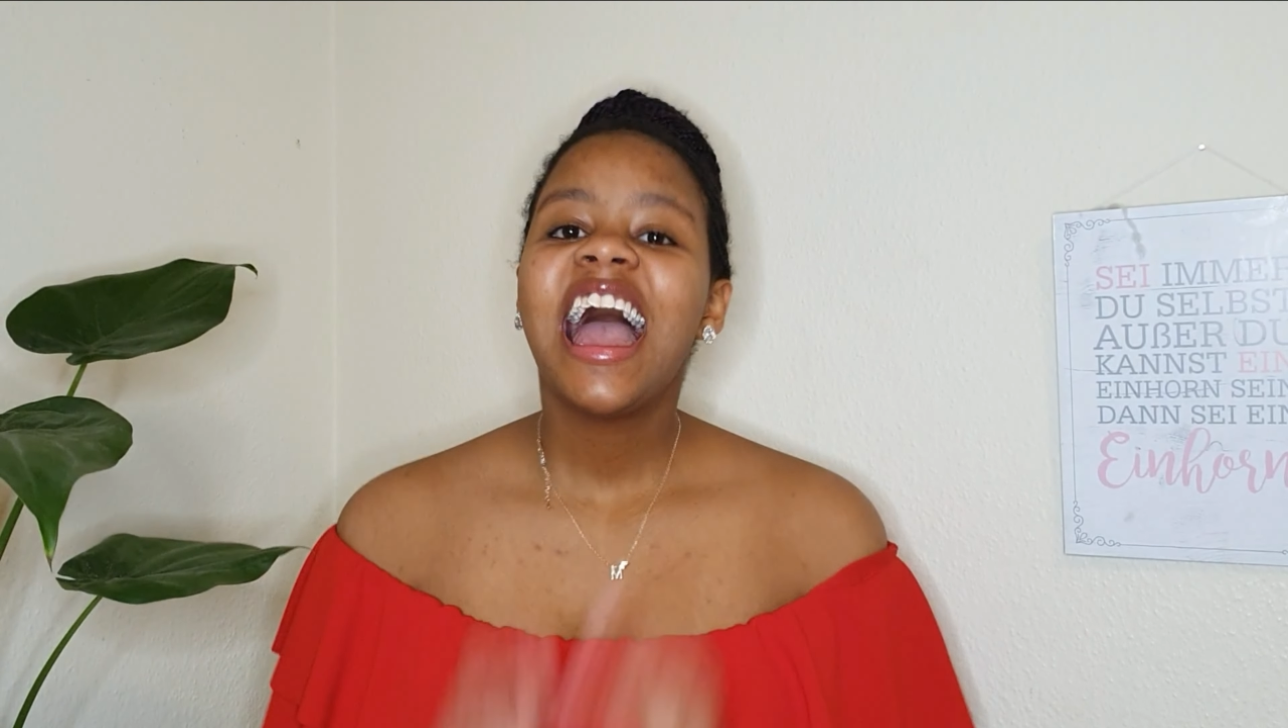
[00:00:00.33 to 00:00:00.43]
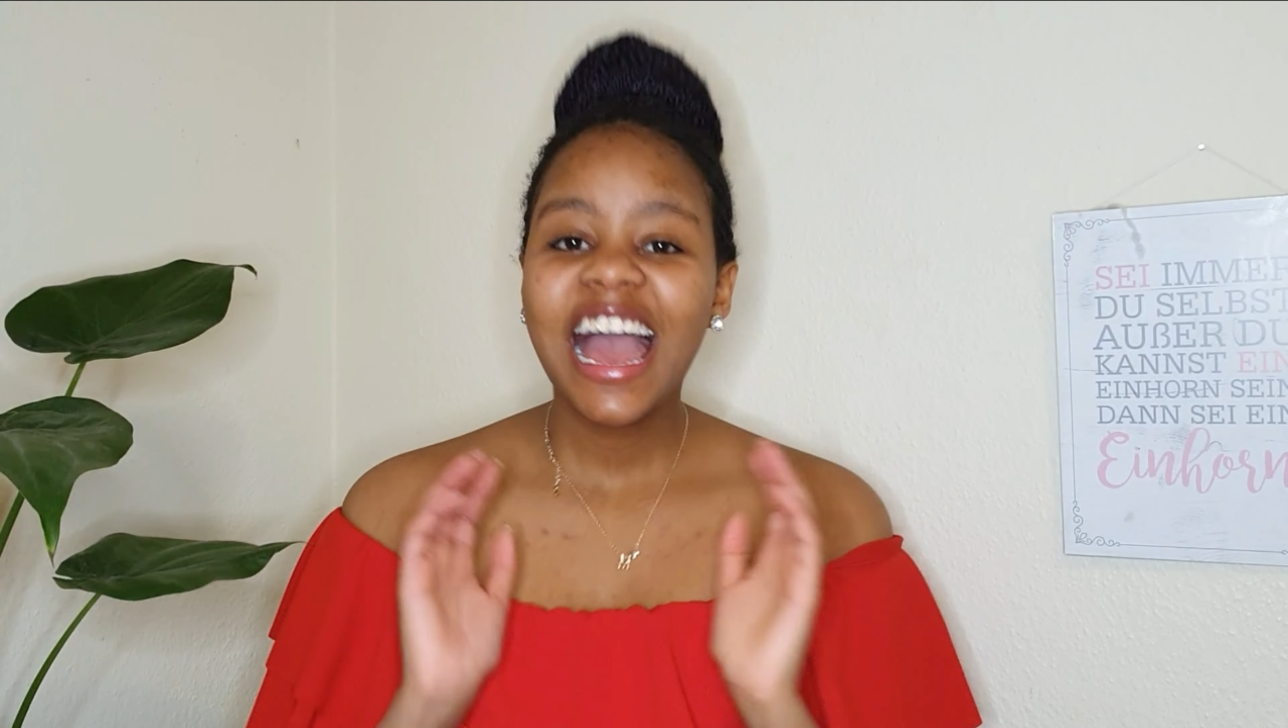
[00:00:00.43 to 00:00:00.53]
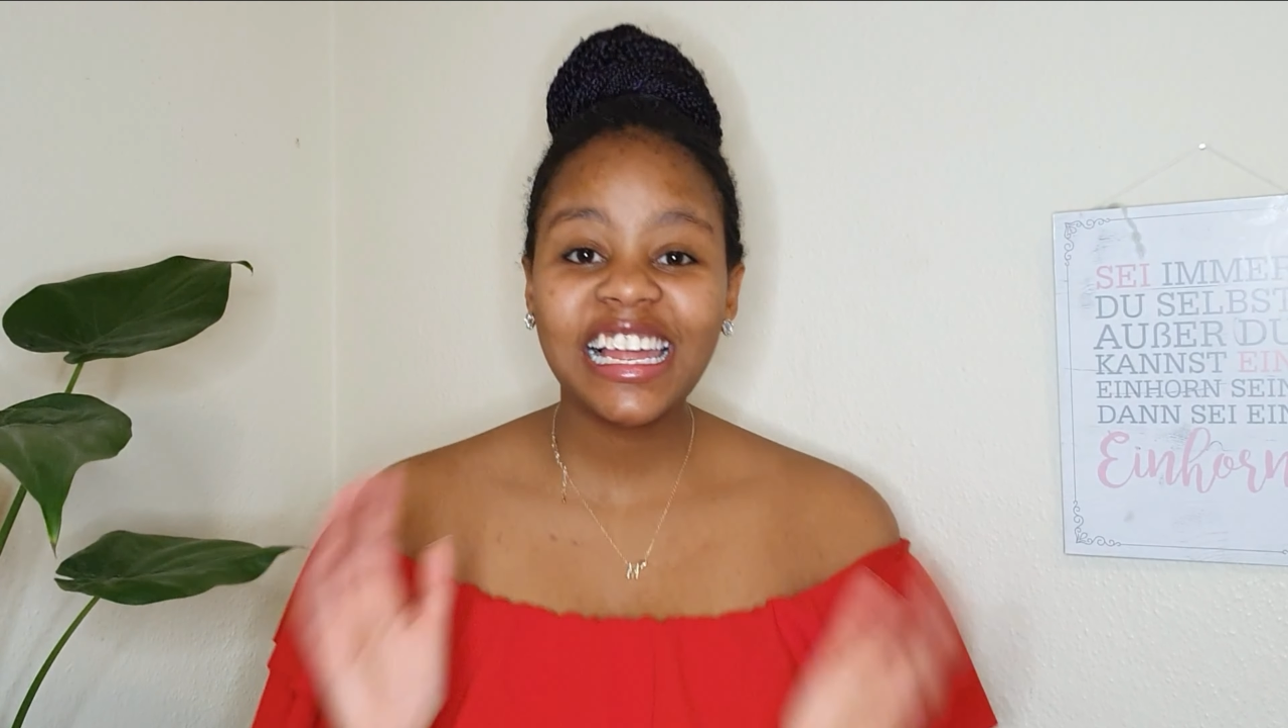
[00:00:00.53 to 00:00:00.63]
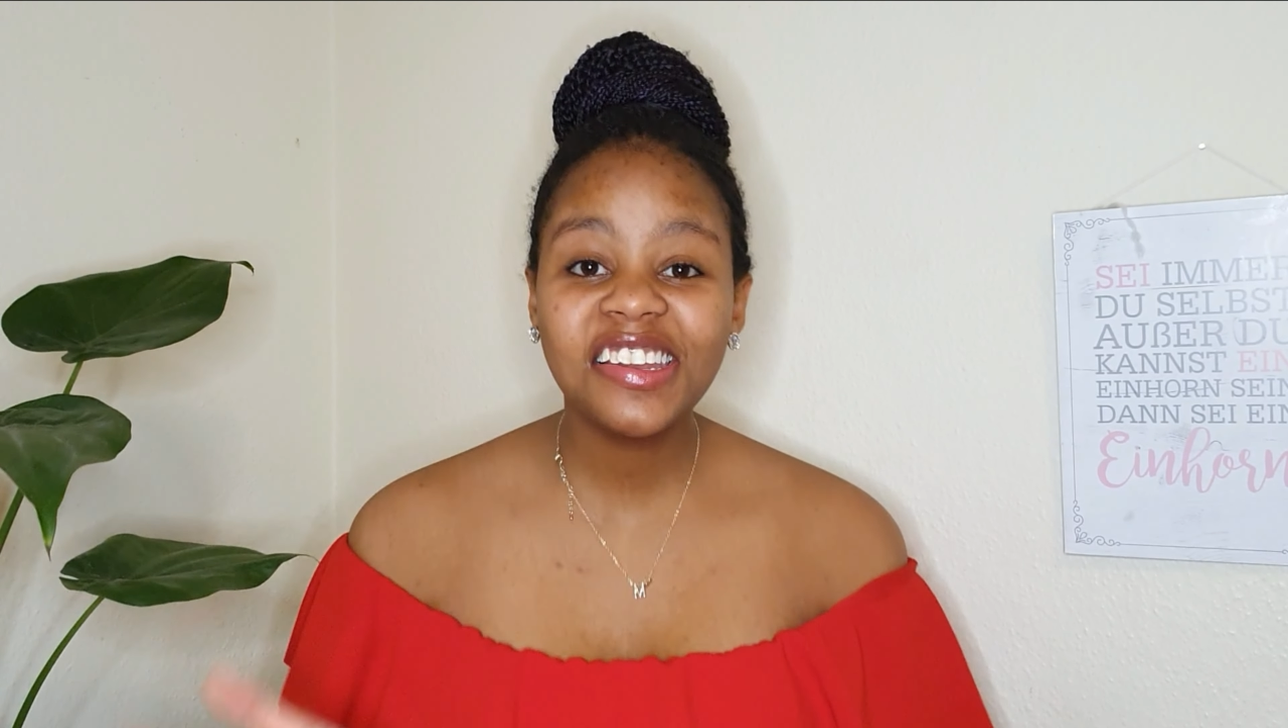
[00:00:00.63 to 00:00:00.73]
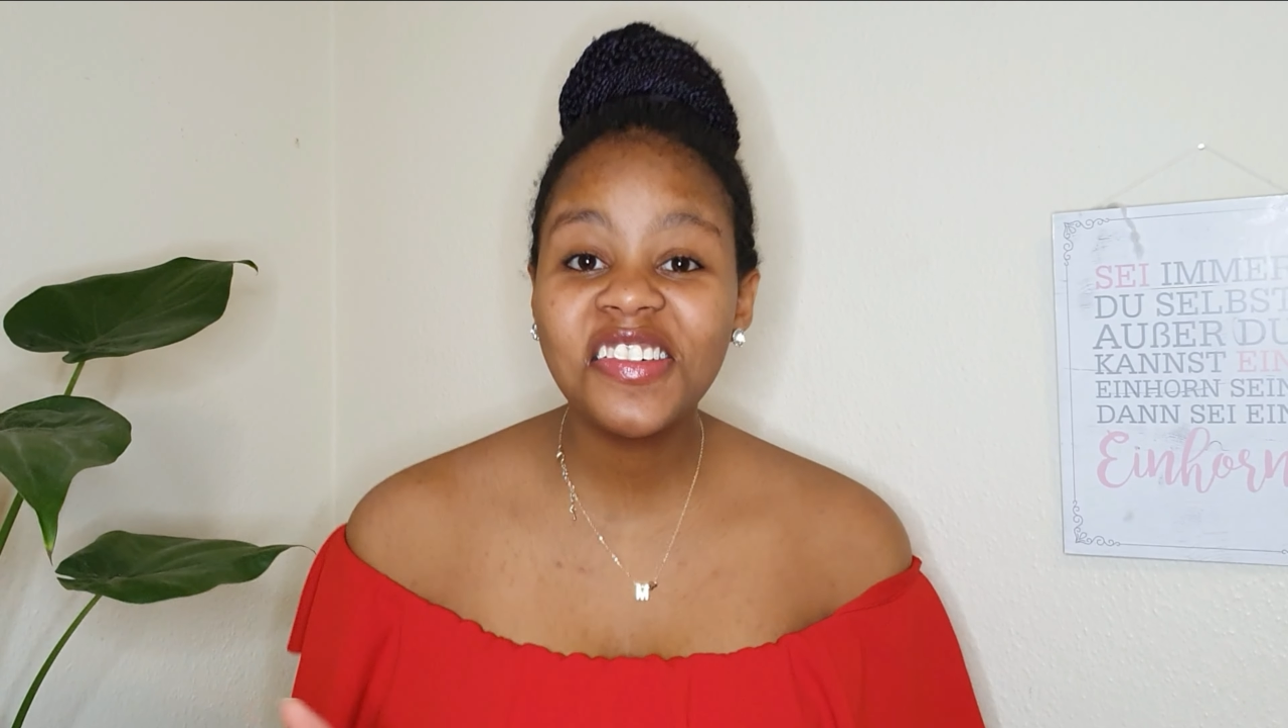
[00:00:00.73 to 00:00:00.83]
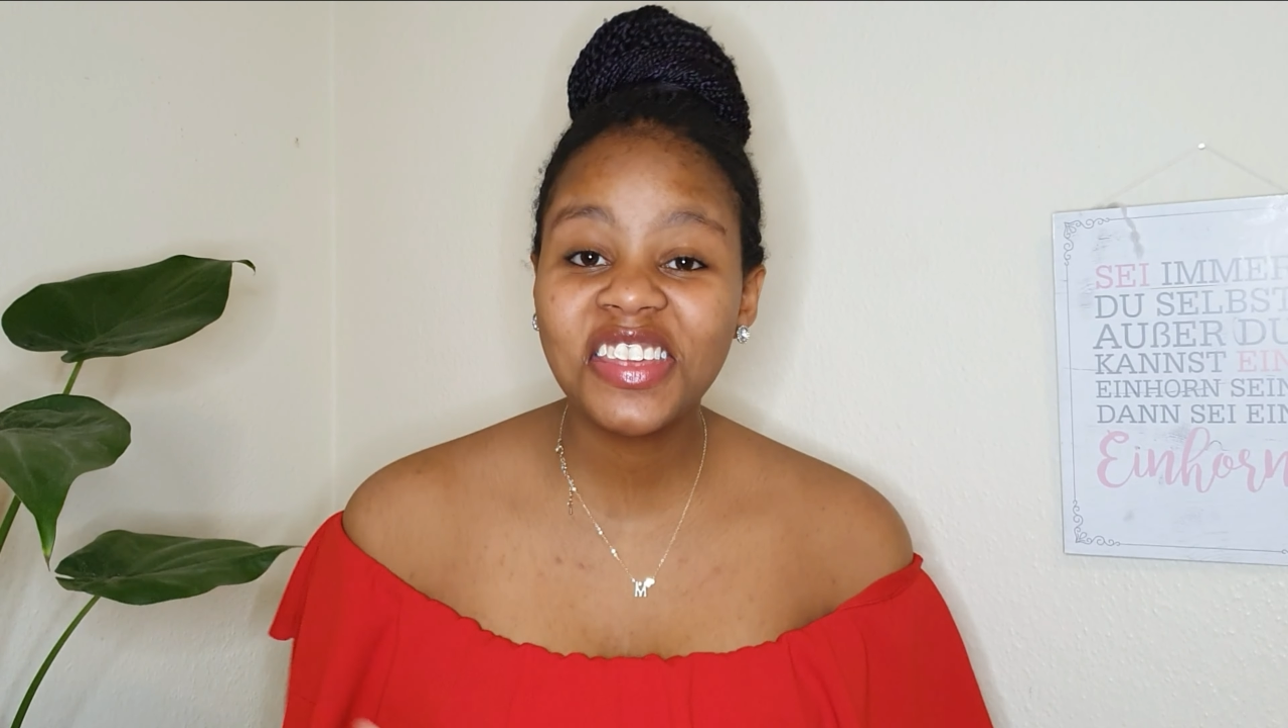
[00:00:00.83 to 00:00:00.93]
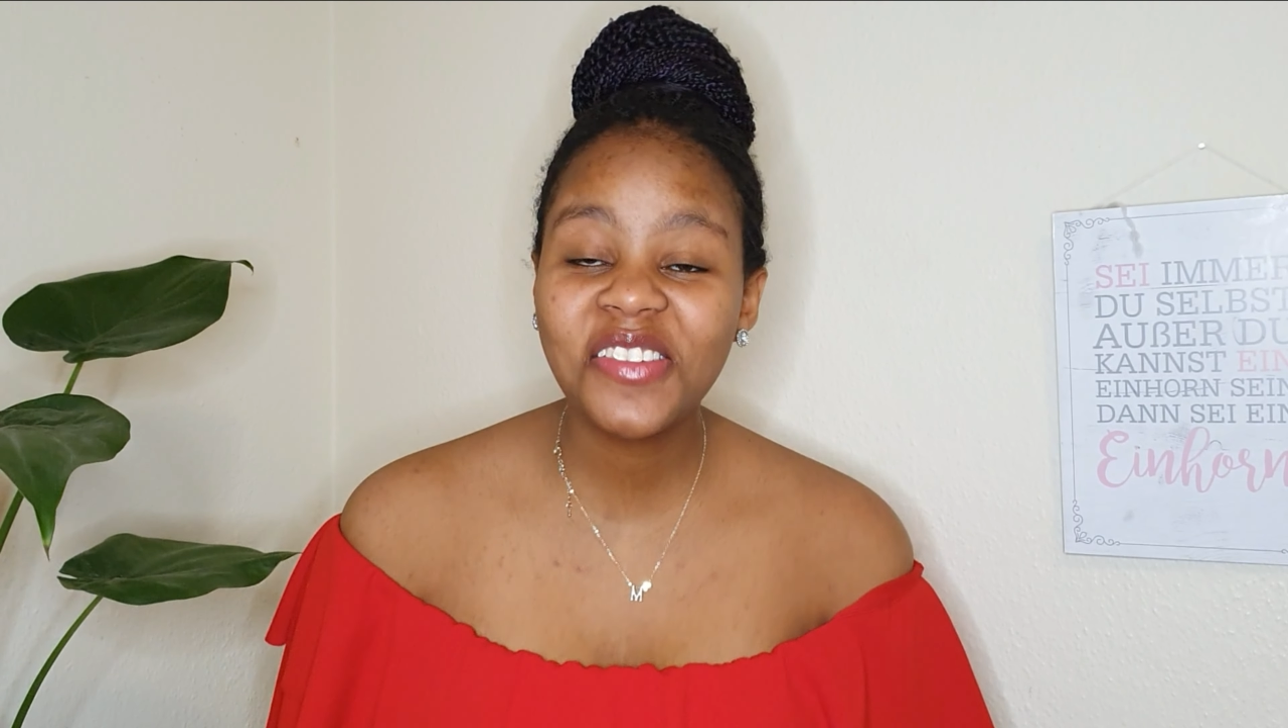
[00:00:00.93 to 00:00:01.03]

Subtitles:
Hello there,